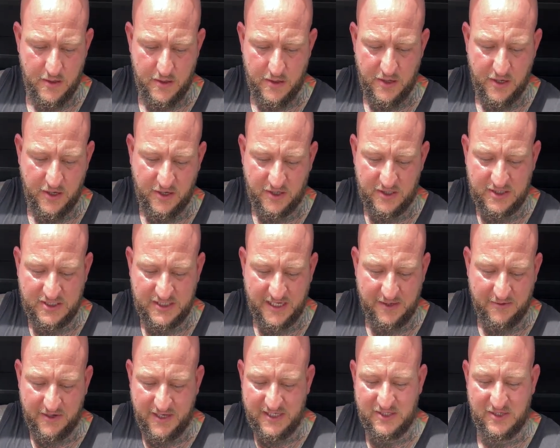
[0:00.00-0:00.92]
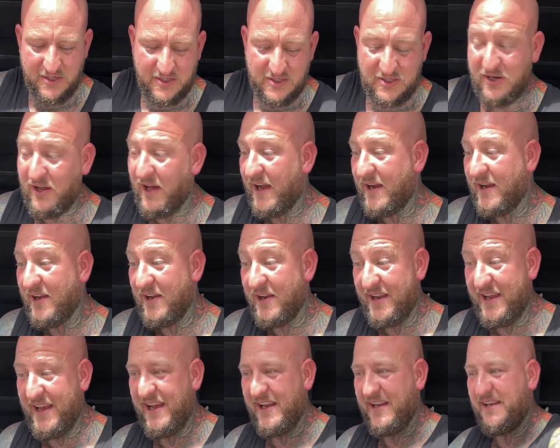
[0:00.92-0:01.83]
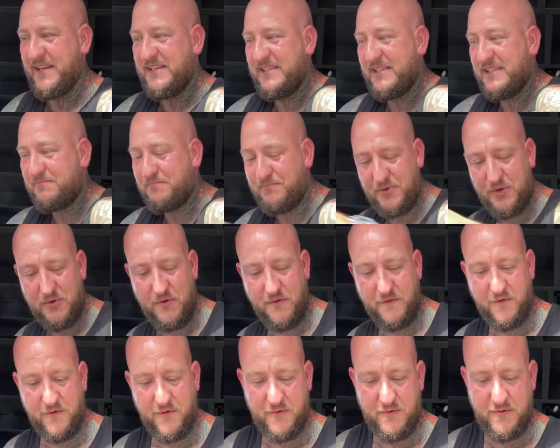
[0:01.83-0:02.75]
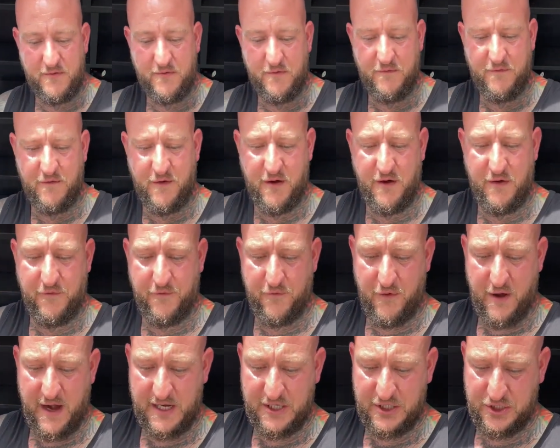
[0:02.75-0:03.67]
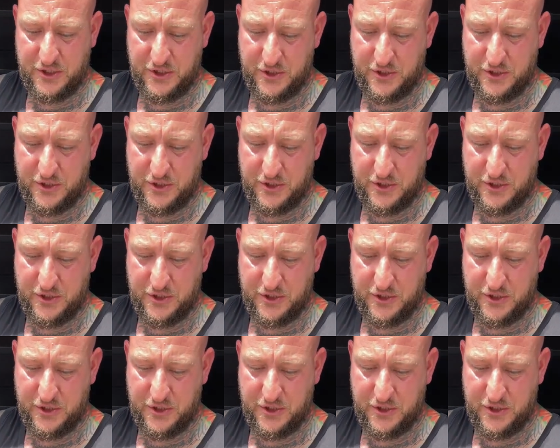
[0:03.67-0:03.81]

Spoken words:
You've got to see what this looks like at the end. This is beautiful. Very fresh.